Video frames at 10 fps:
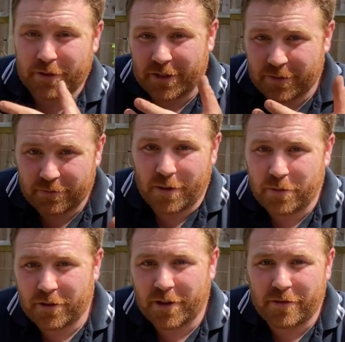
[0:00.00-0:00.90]
which is my
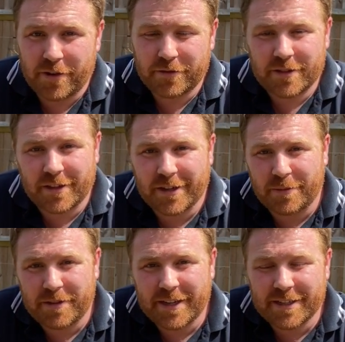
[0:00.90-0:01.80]
book that I wrote a
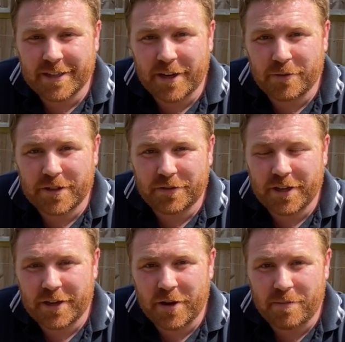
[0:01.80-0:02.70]
couple of years ago, which, if
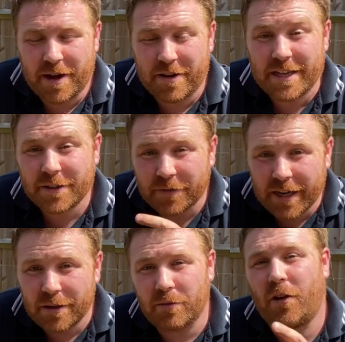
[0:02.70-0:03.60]
you didn't know about, is
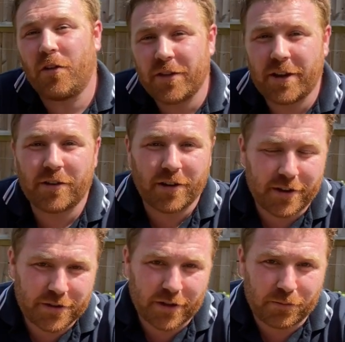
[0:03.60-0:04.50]
available on the
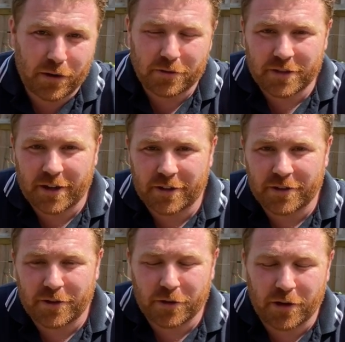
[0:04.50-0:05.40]
online shop,
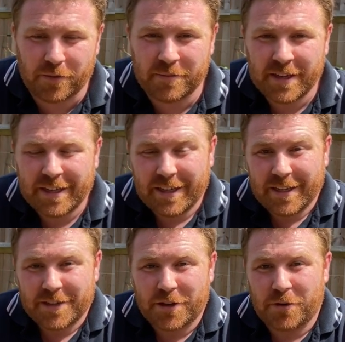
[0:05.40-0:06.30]
wildyourgarden.com.
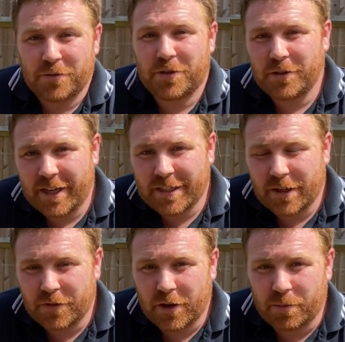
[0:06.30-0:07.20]
So do get
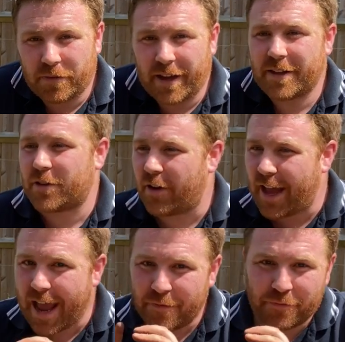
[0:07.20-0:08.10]
yourself a copy of that. It's got
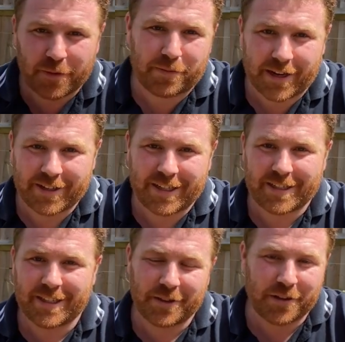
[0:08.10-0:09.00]
every plant
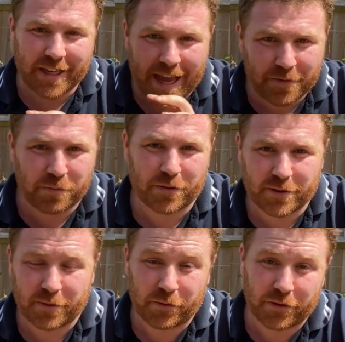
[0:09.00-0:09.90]
listed you could ever
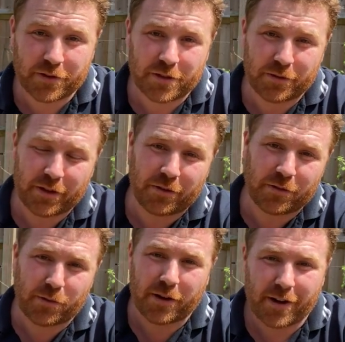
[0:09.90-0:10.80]
possibly want to
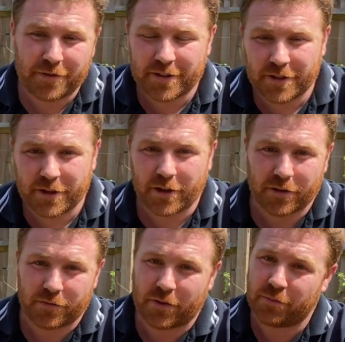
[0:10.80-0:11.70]
encourage wildlife into your
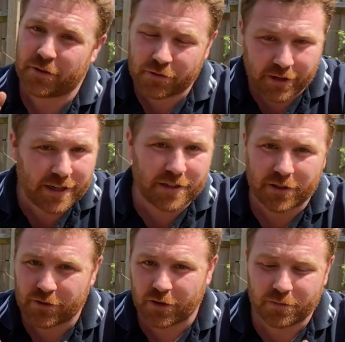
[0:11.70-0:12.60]
garden, from the trees,
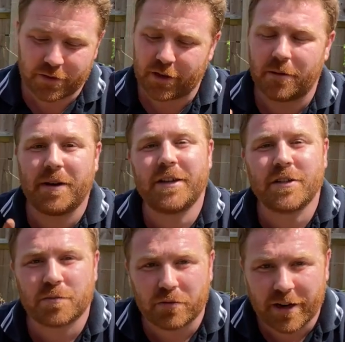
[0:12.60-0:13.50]
the shrubs, the
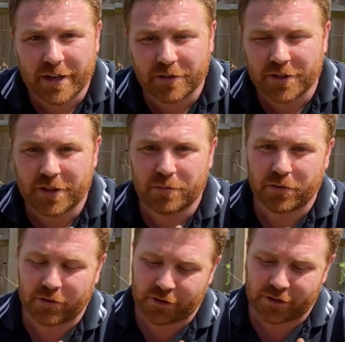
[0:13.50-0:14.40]
herbaceous perennials in your
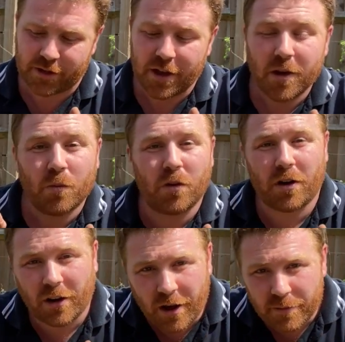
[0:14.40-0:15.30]
borders,
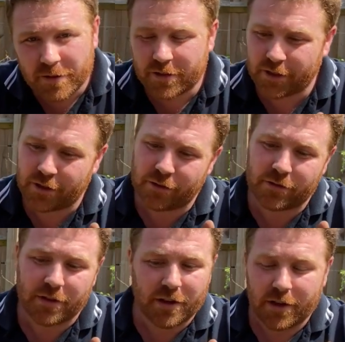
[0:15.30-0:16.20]
what climbers to
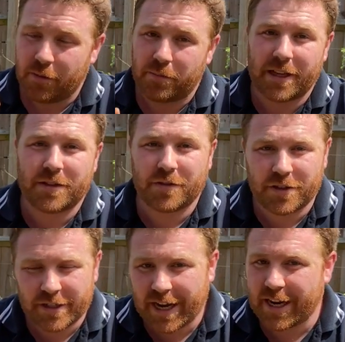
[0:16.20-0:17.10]
use, plants for
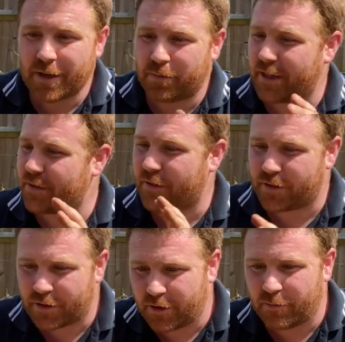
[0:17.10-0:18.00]
shade, plants for
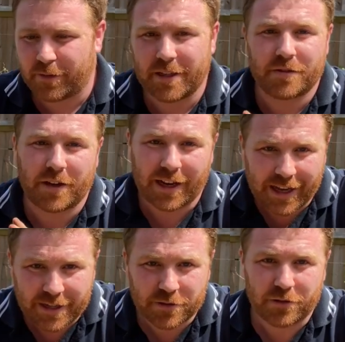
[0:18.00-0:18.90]
sun, plants for
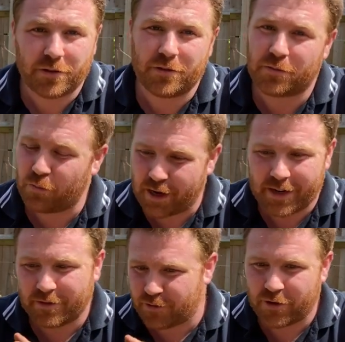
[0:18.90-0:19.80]
clay soils,
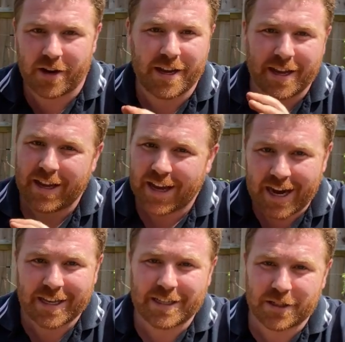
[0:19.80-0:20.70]
wet, dry,
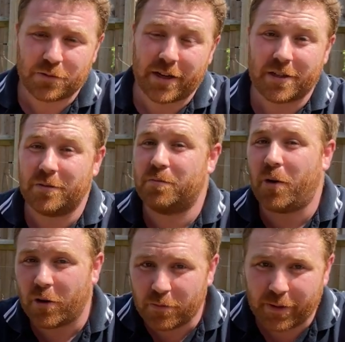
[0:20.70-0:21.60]
any situation,
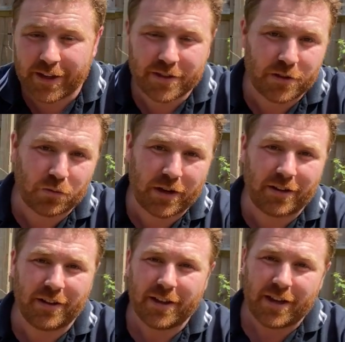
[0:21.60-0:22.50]
pond plants as
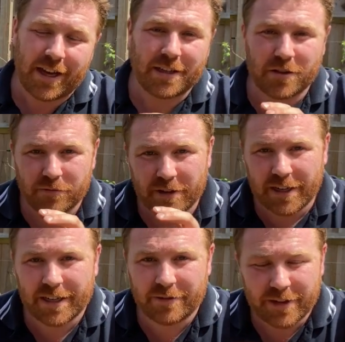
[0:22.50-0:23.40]
well. It's a
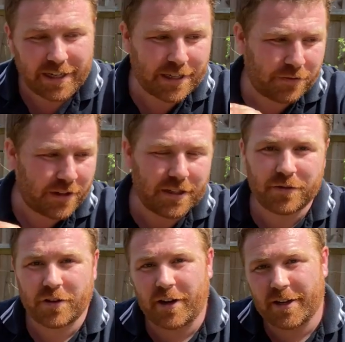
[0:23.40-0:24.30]
really, really
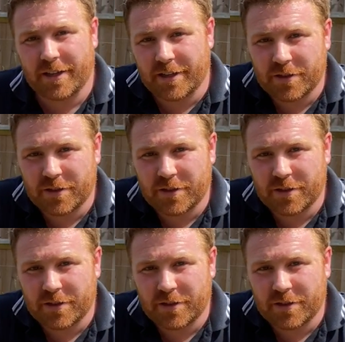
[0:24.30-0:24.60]
definitive guide